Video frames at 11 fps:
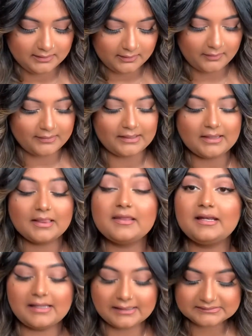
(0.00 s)
Okay, the
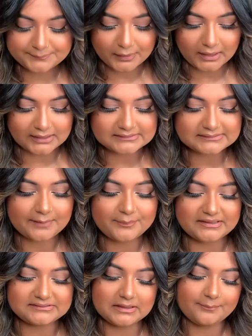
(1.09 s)
next product I
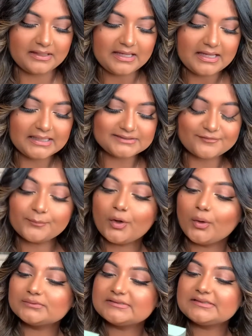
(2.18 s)
picked up is from
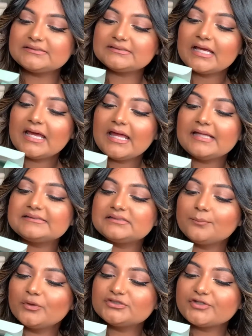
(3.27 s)
Kosas. It's the
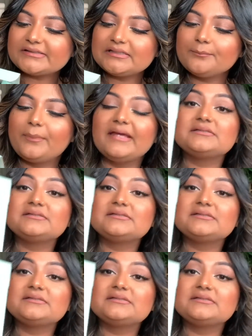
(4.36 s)
Moisturizing Baked